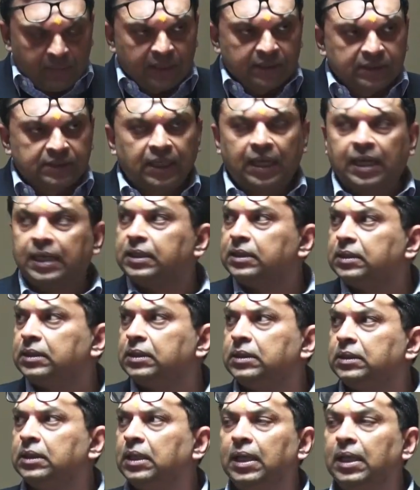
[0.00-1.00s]
is
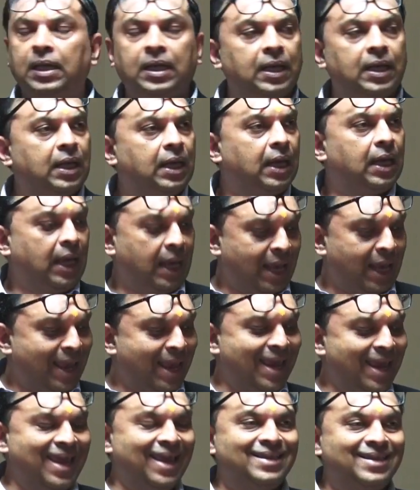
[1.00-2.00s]
that
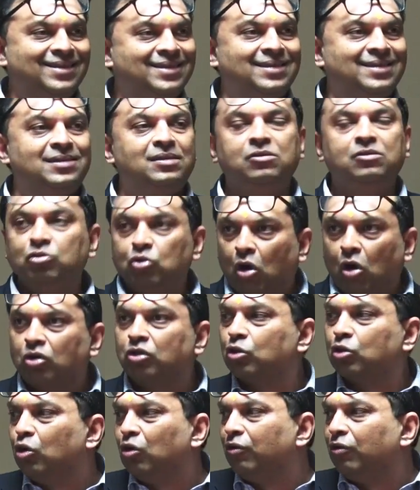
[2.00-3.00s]
it's
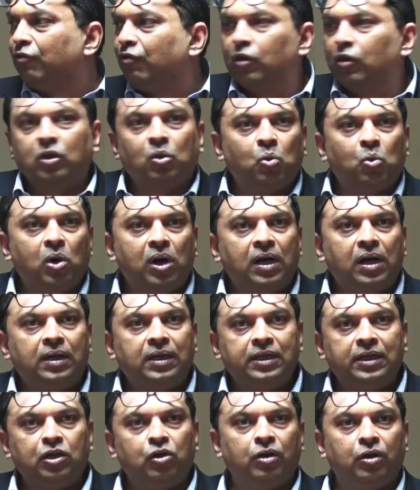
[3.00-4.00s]
not good for the
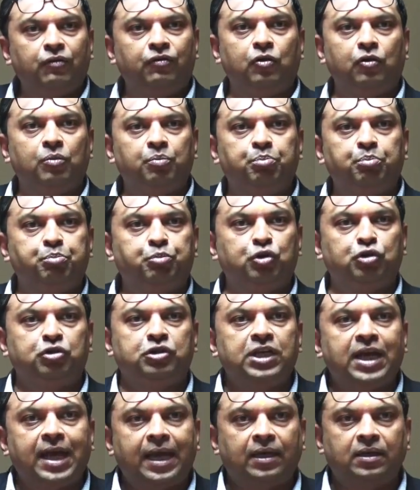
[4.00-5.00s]
world. If you
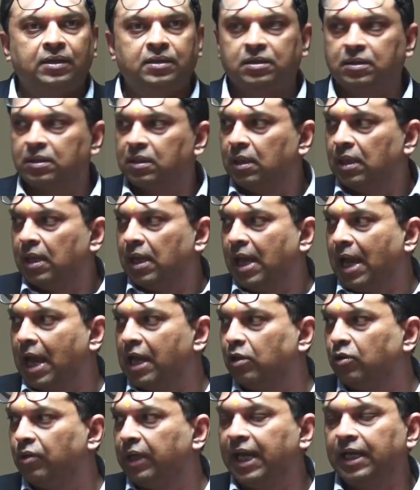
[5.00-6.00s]
protect
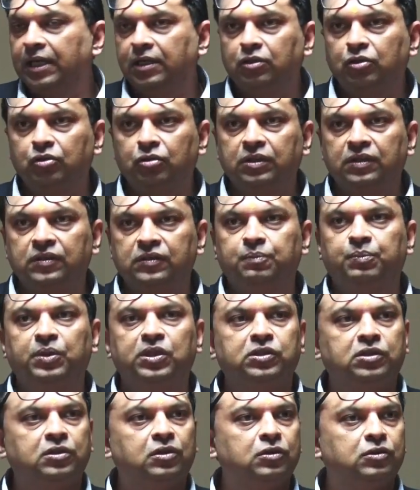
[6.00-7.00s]
and you get into this
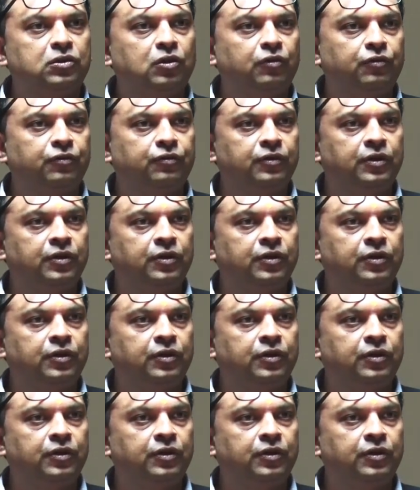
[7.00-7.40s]
business of